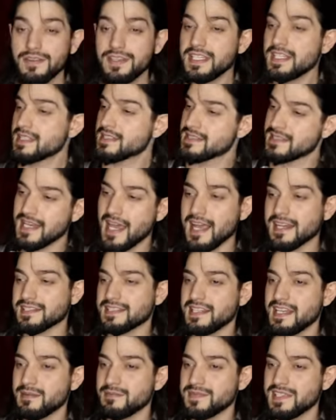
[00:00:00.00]
the hmm. exact
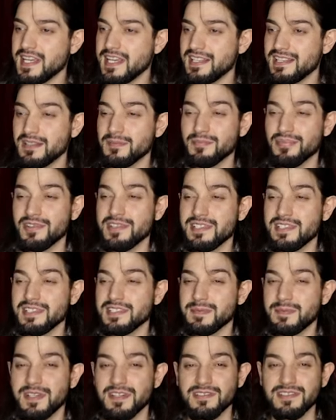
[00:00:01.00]
same day that Britney
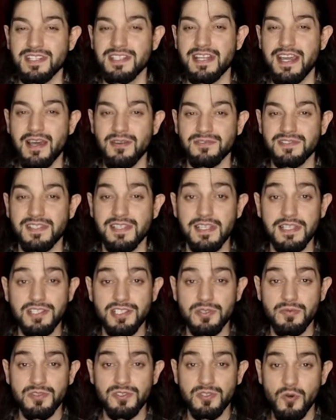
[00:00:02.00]
Spears announced that
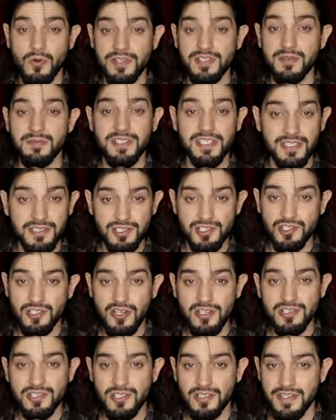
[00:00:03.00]
she was going to be a
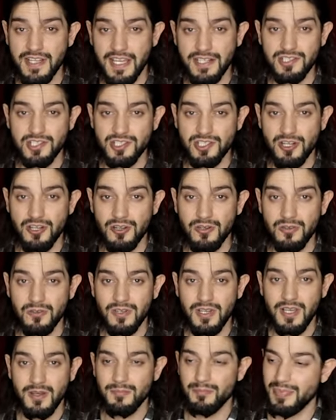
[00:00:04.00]
judge on that show,
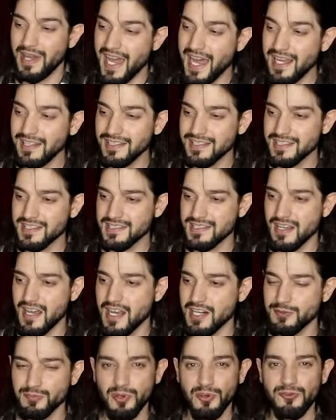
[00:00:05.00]

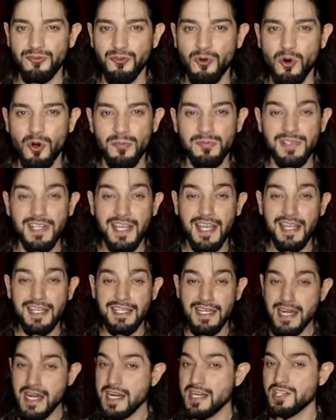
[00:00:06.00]
Palestine performed a
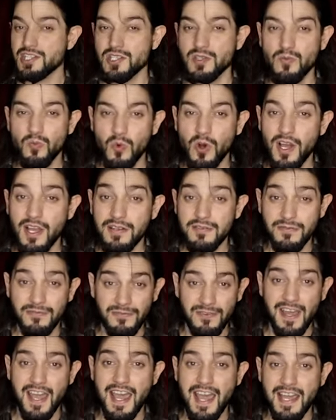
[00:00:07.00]
nationwide
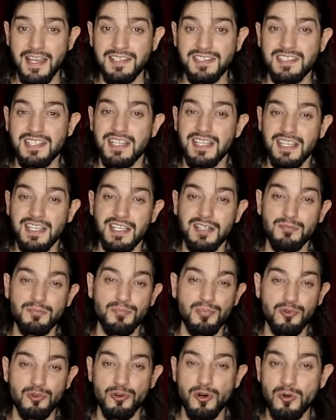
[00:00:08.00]
fast in
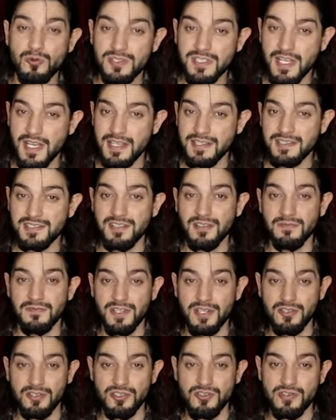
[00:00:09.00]
protest of
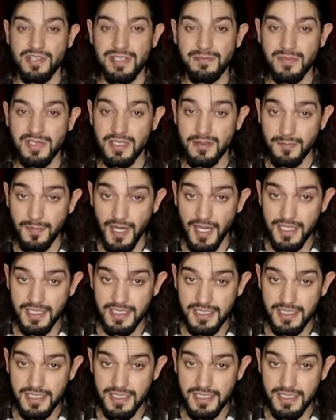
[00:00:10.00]
their treatment by